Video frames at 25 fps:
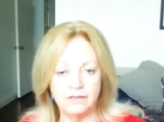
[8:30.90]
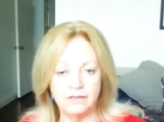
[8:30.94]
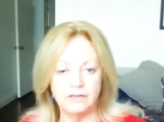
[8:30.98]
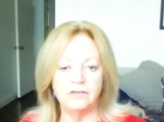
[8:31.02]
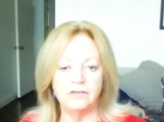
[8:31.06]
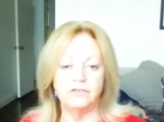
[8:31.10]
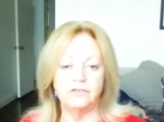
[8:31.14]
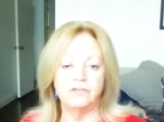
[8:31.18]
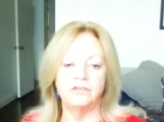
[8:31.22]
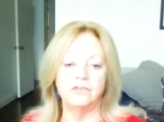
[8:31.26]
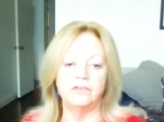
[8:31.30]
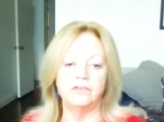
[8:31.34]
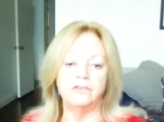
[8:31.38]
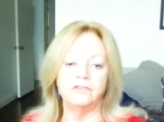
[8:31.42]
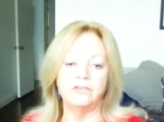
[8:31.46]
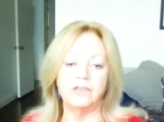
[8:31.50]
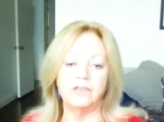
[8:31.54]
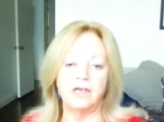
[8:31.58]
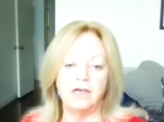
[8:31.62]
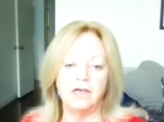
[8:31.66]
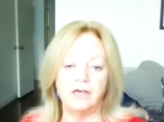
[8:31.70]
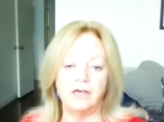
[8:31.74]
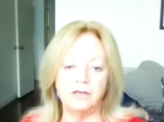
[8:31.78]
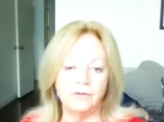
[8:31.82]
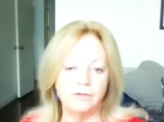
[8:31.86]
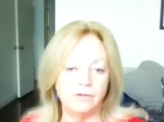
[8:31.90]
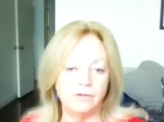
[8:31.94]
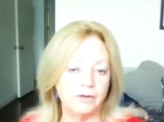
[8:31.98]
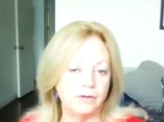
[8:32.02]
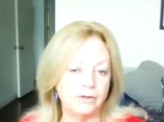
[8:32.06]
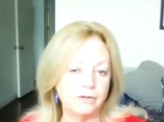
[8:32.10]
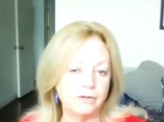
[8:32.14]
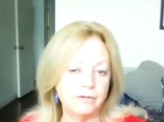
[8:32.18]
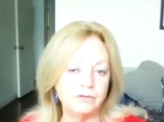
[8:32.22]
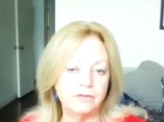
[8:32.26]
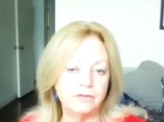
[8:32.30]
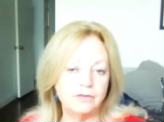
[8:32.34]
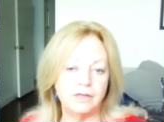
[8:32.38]
this is you
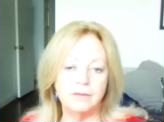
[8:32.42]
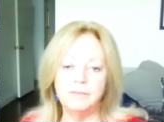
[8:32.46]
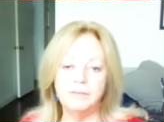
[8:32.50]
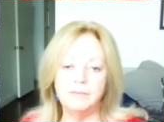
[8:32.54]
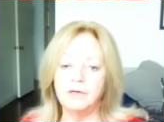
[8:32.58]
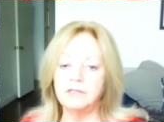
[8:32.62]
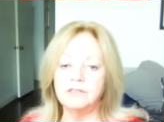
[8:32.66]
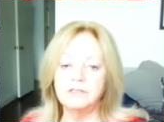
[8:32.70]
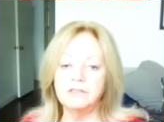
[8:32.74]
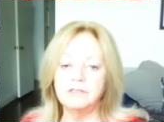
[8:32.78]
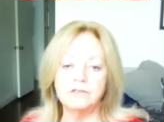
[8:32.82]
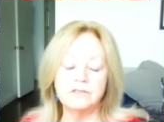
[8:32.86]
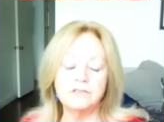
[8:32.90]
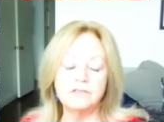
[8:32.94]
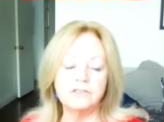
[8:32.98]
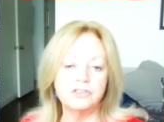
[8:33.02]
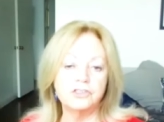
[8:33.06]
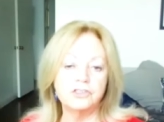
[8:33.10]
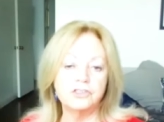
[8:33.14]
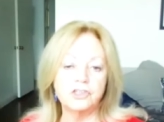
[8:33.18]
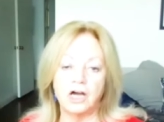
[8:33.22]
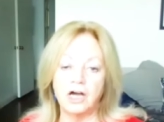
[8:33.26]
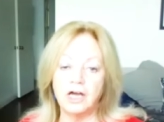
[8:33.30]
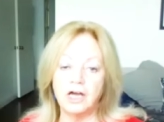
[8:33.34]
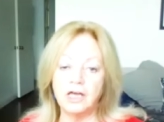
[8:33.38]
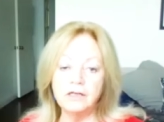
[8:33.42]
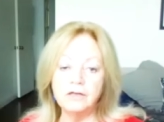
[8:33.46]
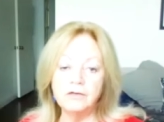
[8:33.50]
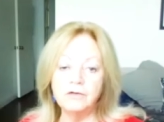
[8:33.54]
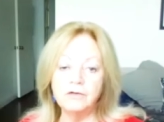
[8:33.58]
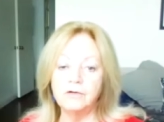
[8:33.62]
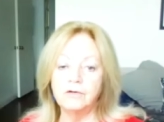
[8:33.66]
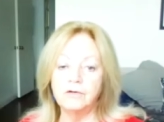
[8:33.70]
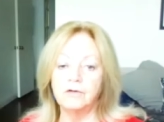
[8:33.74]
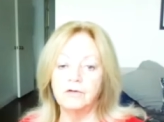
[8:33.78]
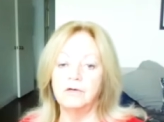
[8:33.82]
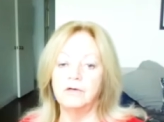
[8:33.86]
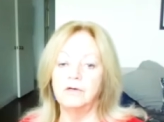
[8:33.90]
know they might have gone to china
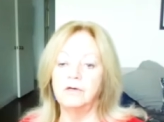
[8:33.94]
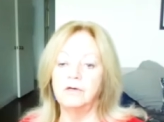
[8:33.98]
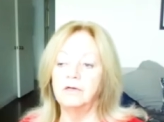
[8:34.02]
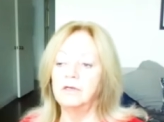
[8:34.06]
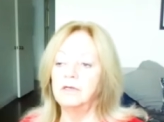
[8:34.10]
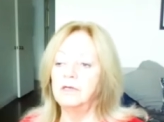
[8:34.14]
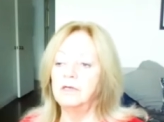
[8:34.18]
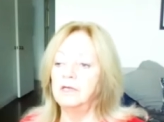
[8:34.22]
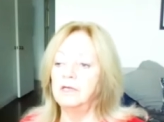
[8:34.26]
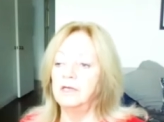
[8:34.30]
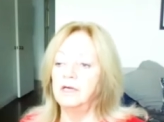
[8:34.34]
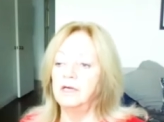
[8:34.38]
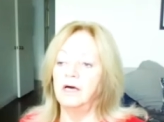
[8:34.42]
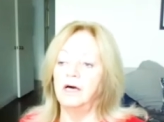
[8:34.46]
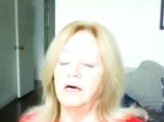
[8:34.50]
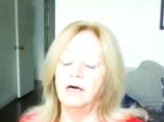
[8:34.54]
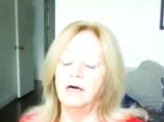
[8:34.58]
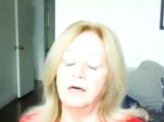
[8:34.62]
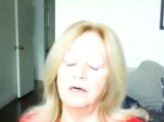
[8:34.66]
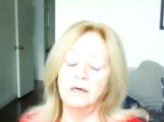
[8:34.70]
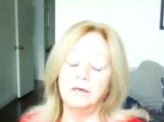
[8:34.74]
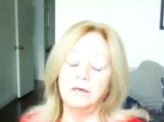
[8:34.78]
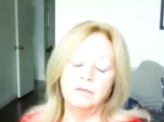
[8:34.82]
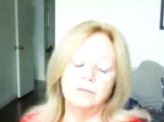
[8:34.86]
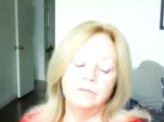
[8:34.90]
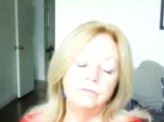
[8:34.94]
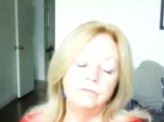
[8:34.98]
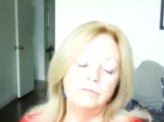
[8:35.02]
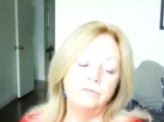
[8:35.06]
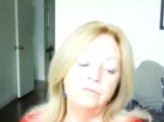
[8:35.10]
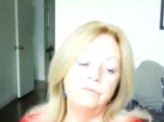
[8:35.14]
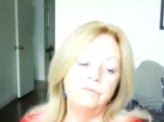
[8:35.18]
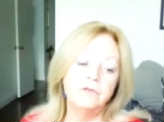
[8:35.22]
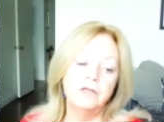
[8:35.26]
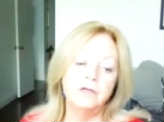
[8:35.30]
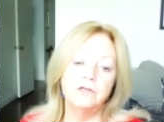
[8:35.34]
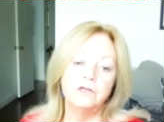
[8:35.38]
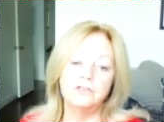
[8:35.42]
or um,
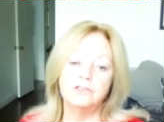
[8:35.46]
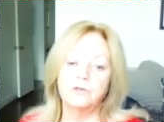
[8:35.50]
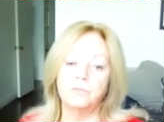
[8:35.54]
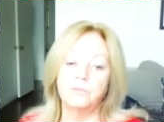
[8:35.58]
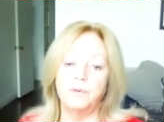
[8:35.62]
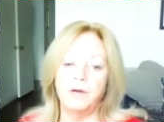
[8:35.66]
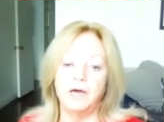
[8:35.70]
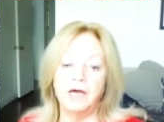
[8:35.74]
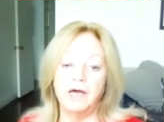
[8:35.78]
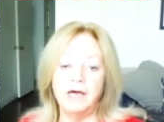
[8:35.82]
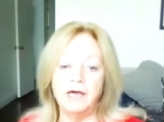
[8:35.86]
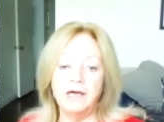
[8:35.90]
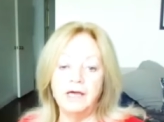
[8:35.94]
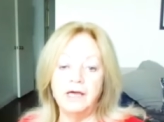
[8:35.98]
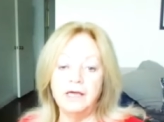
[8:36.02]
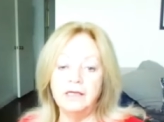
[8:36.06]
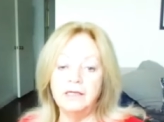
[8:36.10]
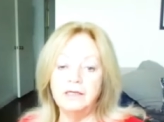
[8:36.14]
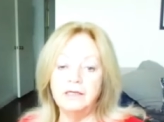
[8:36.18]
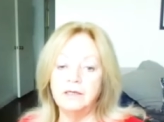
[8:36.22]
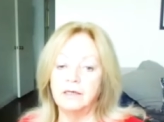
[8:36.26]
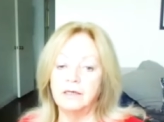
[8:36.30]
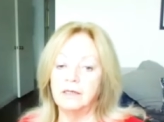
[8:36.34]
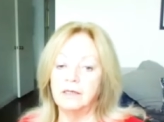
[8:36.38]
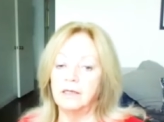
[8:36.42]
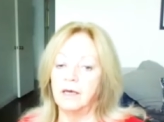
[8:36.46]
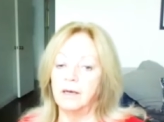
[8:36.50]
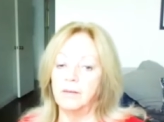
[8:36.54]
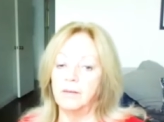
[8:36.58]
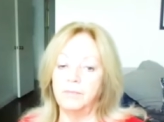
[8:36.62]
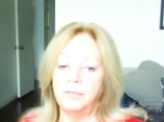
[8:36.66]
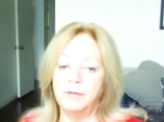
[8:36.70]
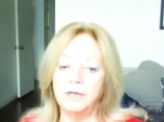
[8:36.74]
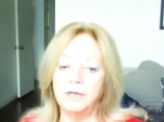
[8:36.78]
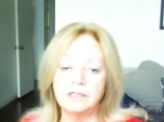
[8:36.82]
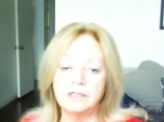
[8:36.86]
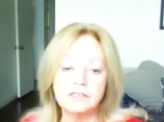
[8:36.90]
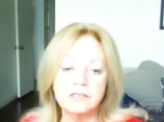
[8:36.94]
Japan and, and,
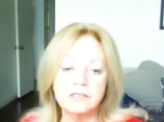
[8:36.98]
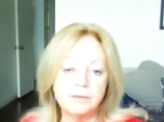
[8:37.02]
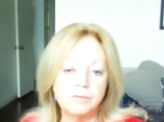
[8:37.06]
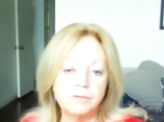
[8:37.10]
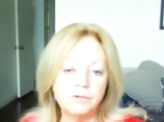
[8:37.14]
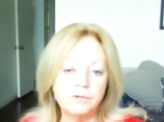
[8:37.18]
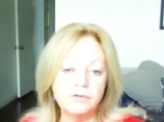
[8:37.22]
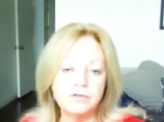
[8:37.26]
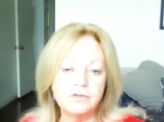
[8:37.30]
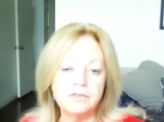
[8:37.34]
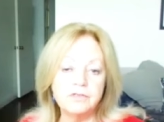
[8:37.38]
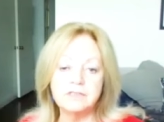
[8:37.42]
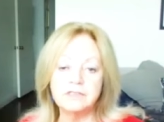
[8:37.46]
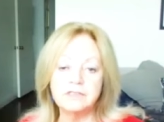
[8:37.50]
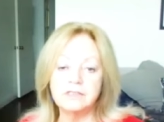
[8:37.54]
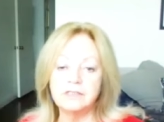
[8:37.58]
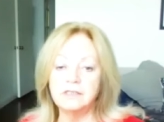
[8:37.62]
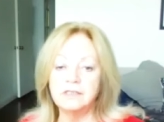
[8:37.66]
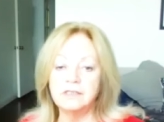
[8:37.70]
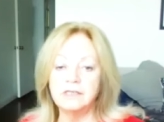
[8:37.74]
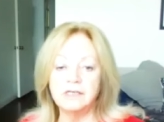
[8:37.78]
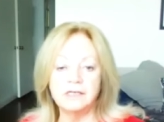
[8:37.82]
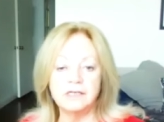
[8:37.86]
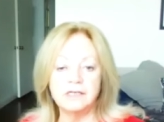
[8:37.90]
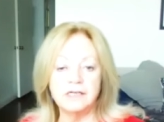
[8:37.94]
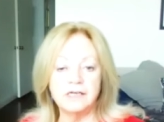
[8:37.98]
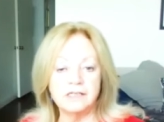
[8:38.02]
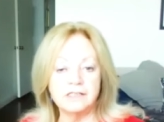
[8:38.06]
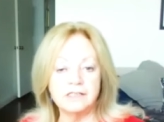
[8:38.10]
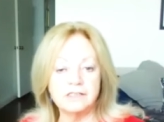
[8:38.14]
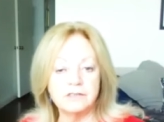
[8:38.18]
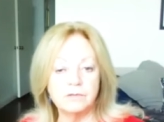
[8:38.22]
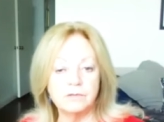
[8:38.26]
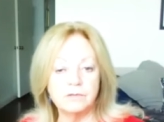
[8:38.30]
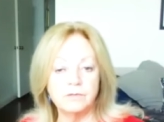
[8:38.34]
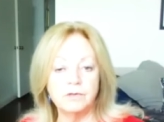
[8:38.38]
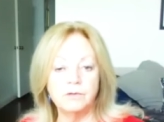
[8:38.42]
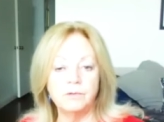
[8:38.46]
picked up all these little knickknacks
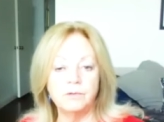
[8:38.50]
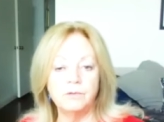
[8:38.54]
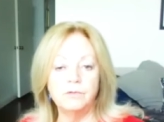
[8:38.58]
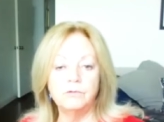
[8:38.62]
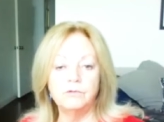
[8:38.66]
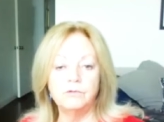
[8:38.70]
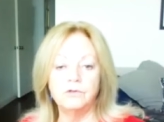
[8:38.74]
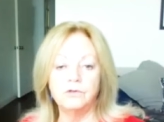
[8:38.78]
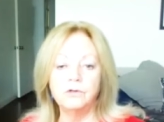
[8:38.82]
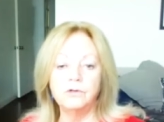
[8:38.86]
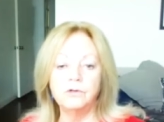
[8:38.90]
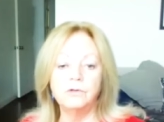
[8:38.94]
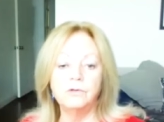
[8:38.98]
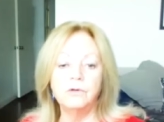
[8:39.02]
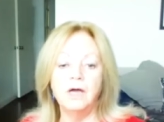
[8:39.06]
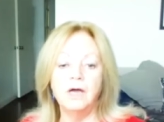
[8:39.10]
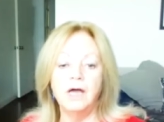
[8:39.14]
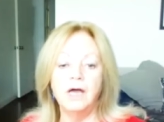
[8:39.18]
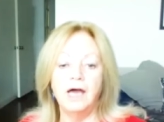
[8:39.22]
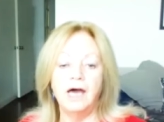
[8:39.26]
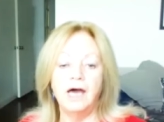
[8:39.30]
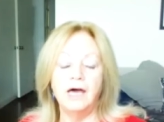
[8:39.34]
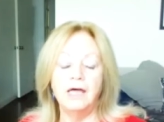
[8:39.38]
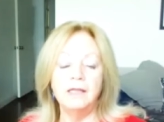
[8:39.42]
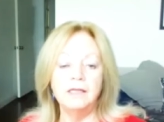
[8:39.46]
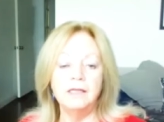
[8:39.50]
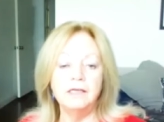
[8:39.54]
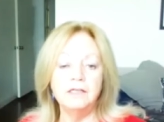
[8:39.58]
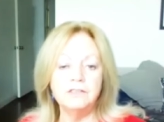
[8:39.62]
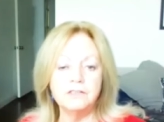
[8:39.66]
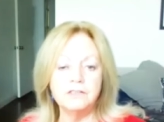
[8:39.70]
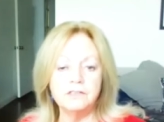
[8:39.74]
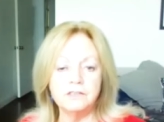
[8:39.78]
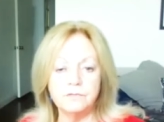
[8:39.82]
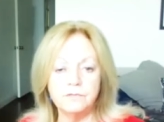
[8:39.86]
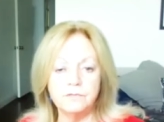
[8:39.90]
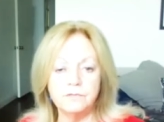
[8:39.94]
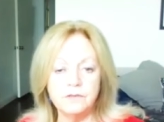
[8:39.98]
that we all do. And they're
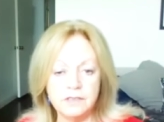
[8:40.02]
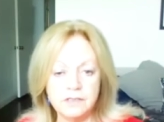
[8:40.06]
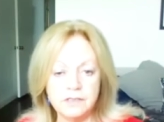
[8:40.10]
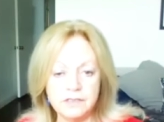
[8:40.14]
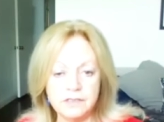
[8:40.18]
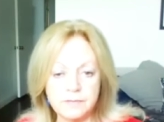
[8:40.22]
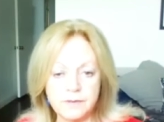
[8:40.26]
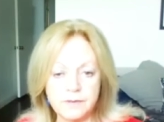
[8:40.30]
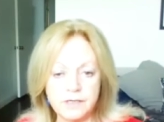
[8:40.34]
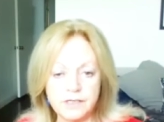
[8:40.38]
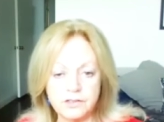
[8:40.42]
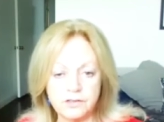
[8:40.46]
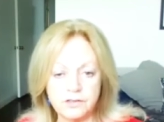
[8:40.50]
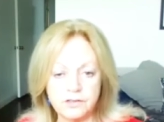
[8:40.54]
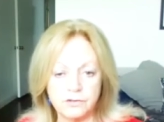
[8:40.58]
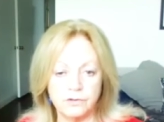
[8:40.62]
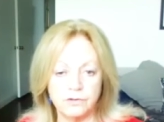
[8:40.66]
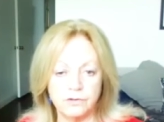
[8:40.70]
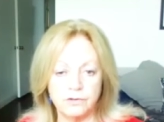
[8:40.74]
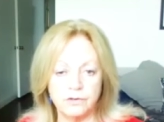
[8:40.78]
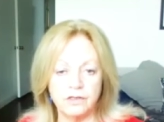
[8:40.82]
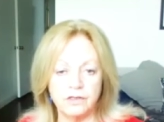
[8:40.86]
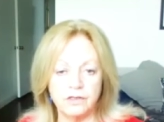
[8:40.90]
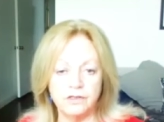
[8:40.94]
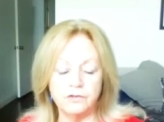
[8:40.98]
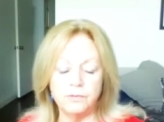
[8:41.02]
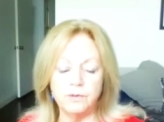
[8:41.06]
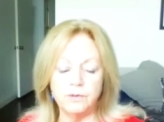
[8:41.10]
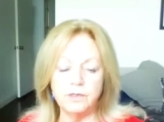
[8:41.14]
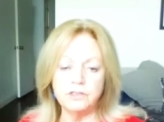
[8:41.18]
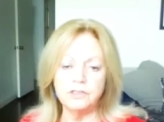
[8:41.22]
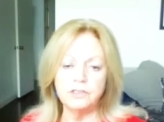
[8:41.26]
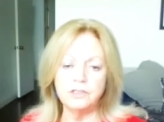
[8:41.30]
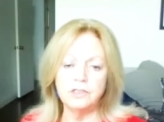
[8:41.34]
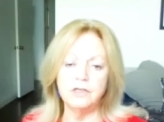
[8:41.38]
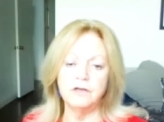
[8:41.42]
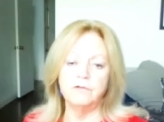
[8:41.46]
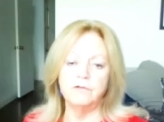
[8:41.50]
just really special,
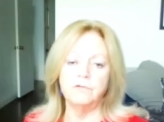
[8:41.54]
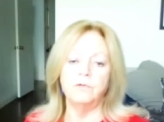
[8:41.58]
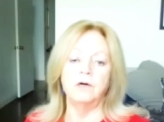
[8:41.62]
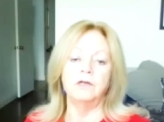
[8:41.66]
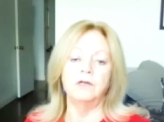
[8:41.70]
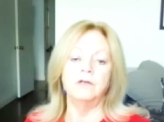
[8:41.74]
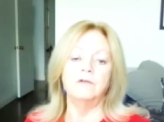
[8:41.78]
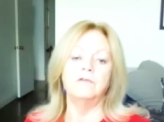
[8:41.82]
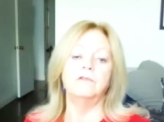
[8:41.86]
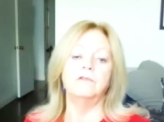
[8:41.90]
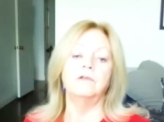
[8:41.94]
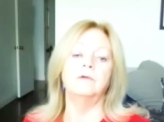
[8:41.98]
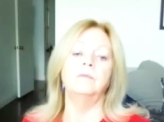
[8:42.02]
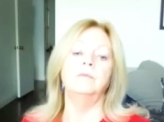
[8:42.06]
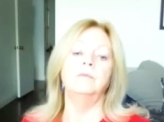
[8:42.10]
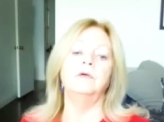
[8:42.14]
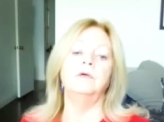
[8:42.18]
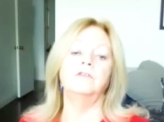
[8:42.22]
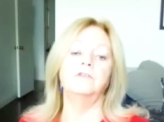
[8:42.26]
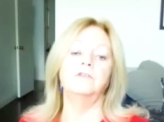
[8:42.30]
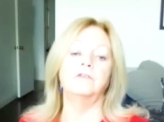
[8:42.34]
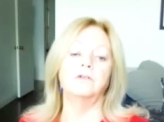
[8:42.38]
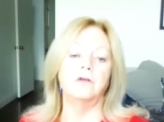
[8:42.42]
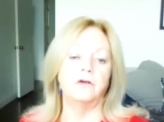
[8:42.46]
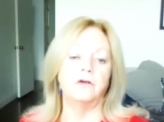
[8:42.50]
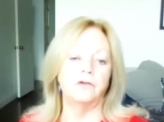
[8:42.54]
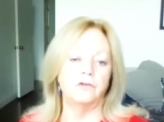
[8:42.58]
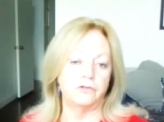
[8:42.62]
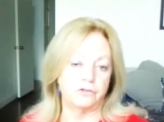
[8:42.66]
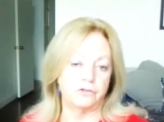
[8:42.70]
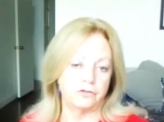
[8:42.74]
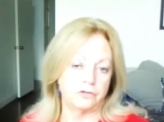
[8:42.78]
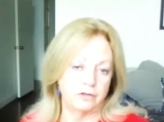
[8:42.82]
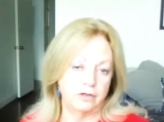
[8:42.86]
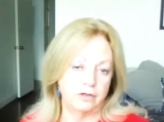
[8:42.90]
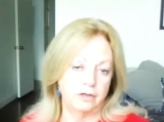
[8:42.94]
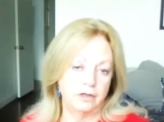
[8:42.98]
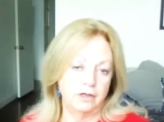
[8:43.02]
especially if one of them has
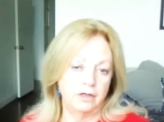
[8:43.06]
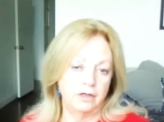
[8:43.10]
lost